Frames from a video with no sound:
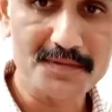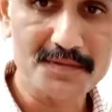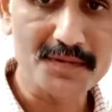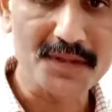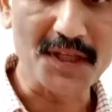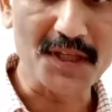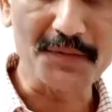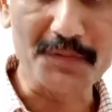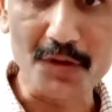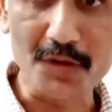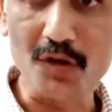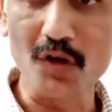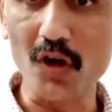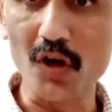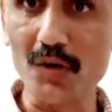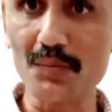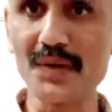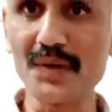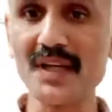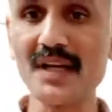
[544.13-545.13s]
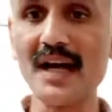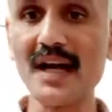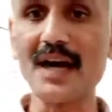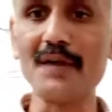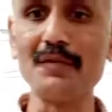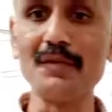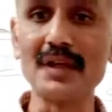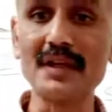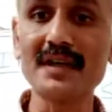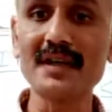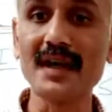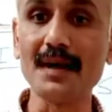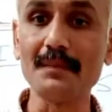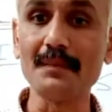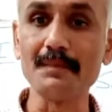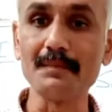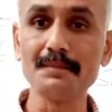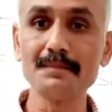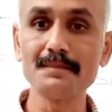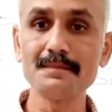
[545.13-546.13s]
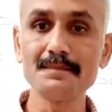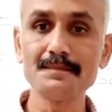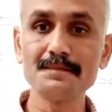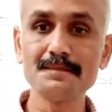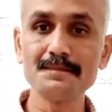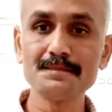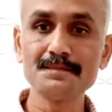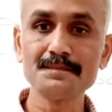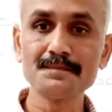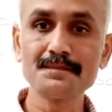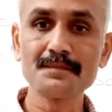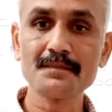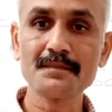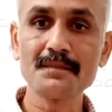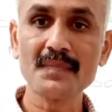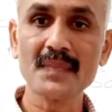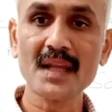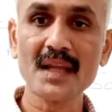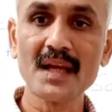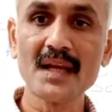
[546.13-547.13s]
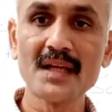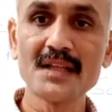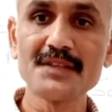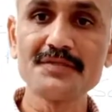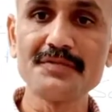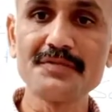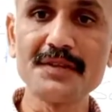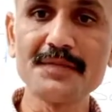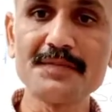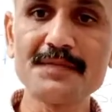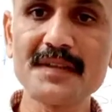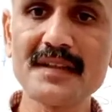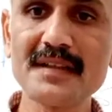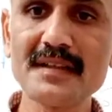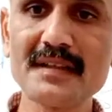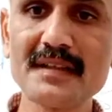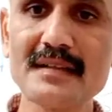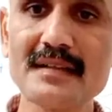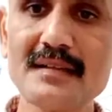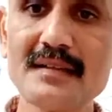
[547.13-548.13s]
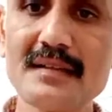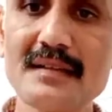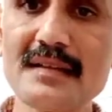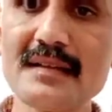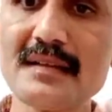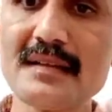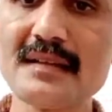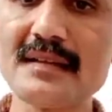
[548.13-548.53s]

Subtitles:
If you call me, I will come. Swifter